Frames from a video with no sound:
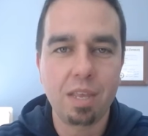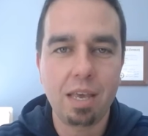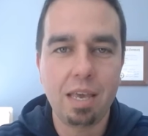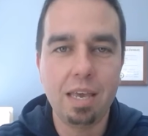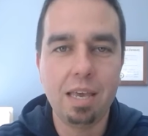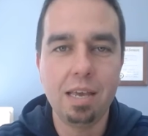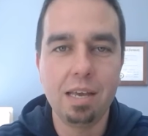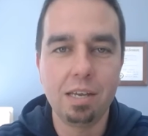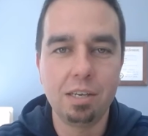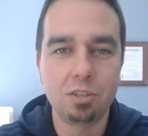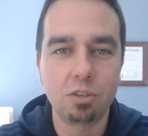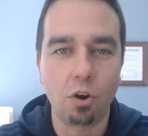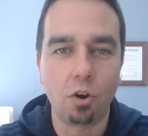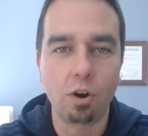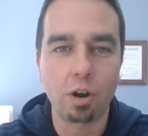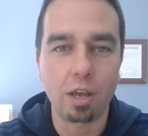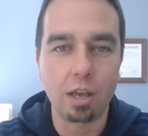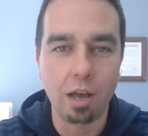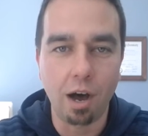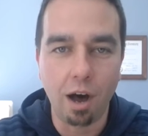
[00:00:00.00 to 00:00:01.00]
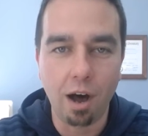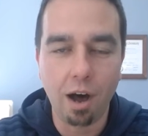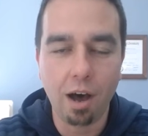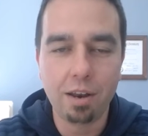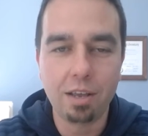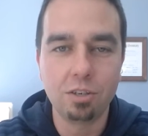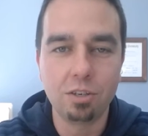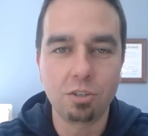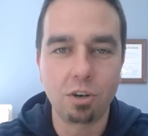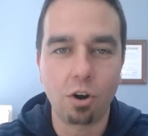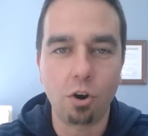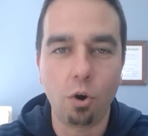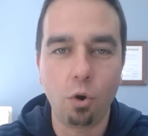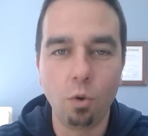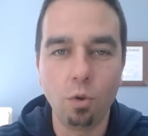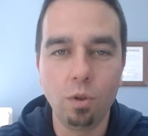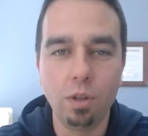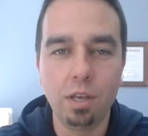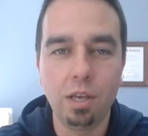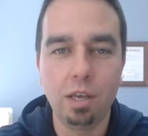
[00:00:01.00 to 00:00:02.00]
He is our God. He is our
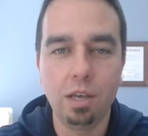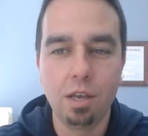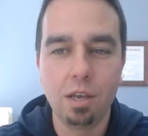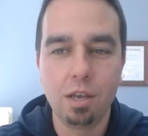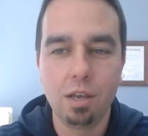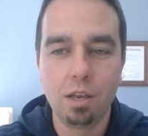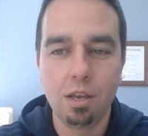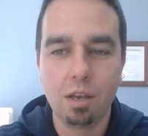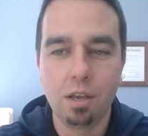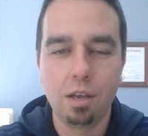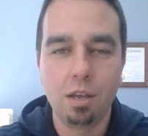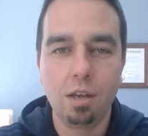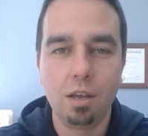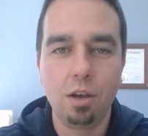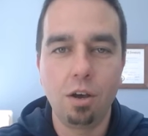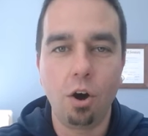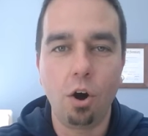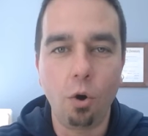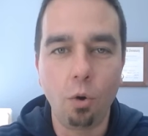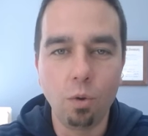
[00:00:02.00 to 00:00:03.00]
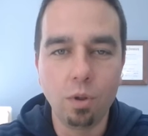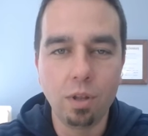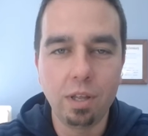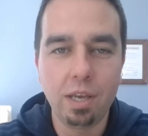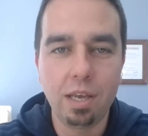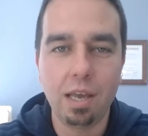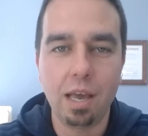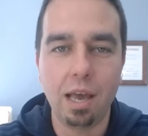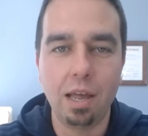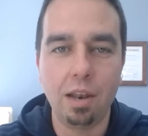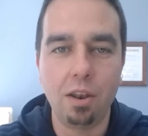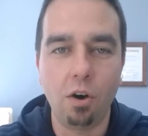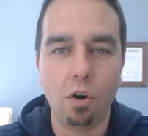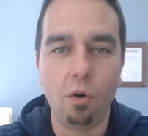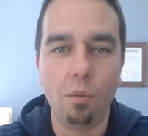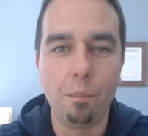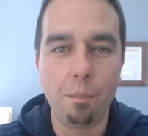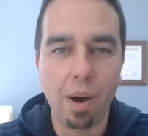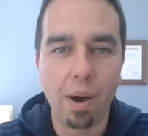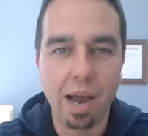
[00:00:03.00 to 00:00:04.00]
holy and
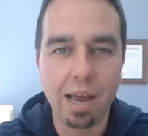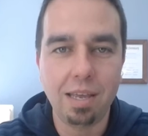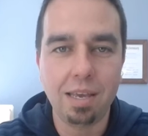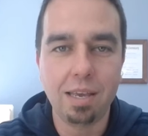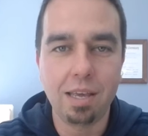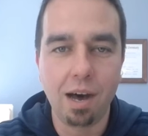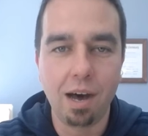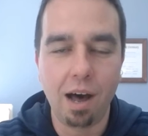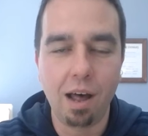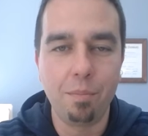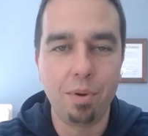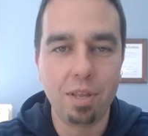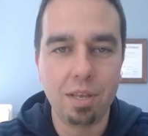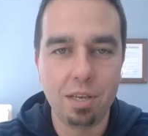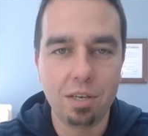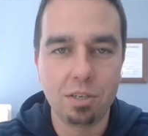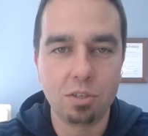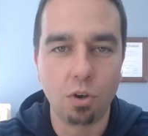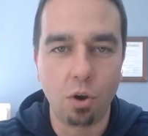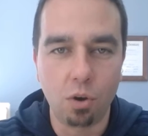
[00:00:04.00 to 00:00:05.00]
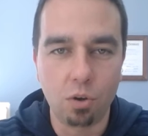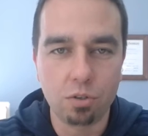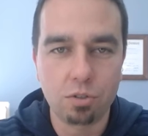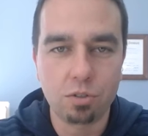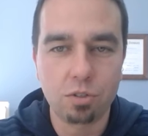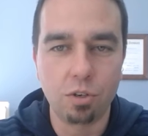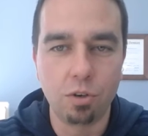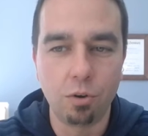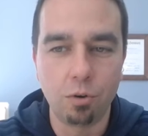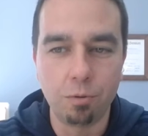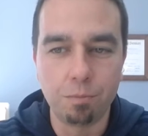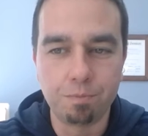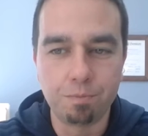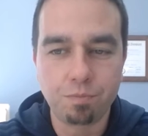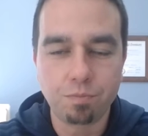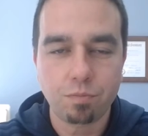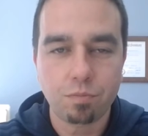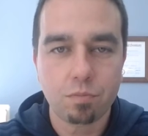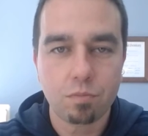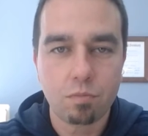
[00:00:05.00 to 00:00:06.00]
almighty God, but he is also
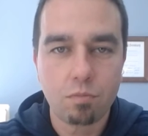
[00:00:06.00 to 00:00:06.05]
